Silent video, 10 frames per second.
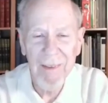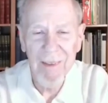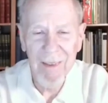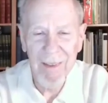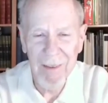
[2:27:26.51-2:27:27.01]

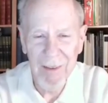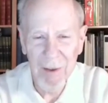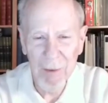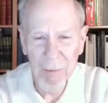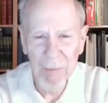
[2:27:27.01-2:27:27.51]
And
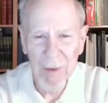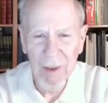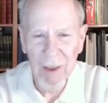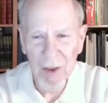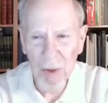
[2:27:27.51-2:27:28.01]
uh,
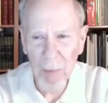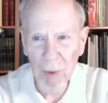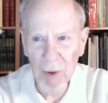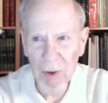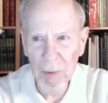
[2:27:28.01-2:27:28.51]
it's
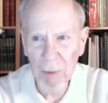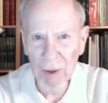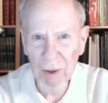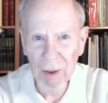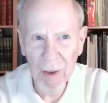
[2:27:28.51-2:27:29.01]
supposed to
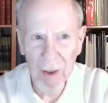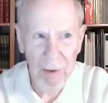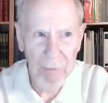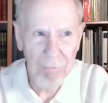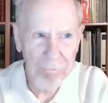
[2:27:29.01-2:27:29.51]
be
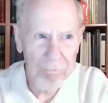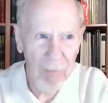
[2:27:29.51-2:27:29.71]
um,